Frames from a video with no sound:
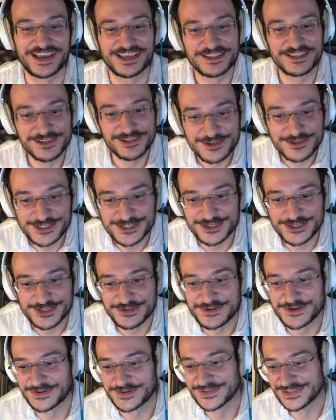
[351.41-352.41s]
It looks so
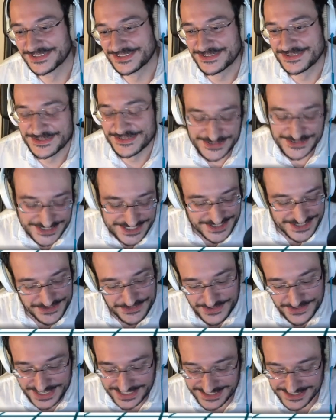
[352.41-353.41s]
cold. You don't see the
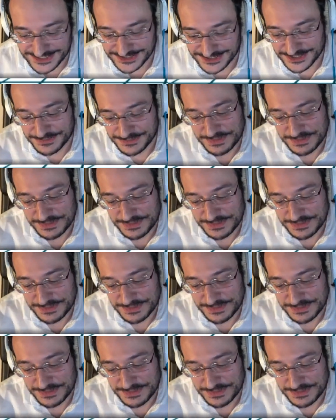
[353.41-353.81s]
reactions of the